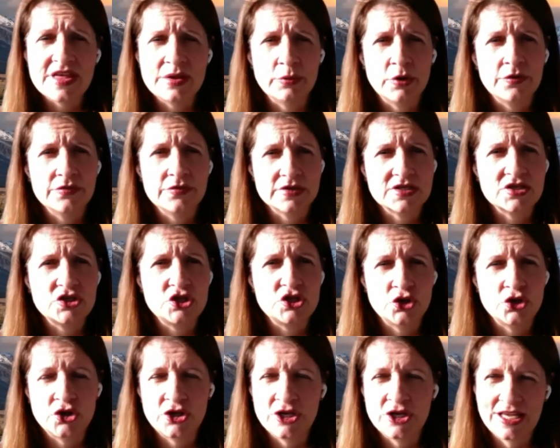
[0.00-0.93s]
them on this
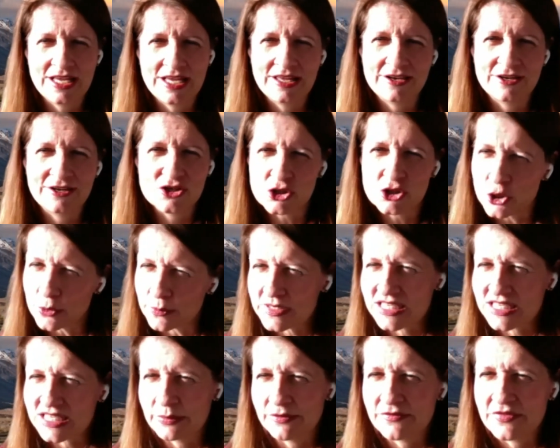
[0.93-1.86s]
journey and
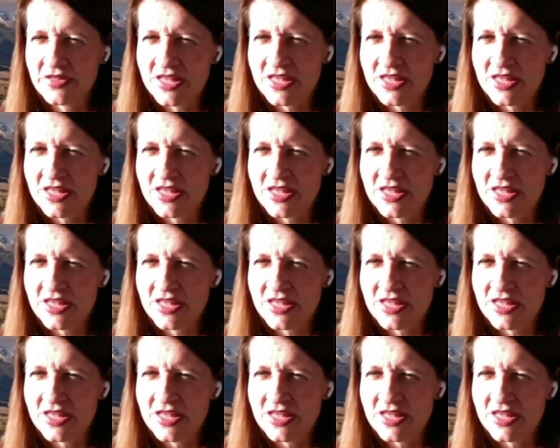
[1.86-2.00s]
adopt some of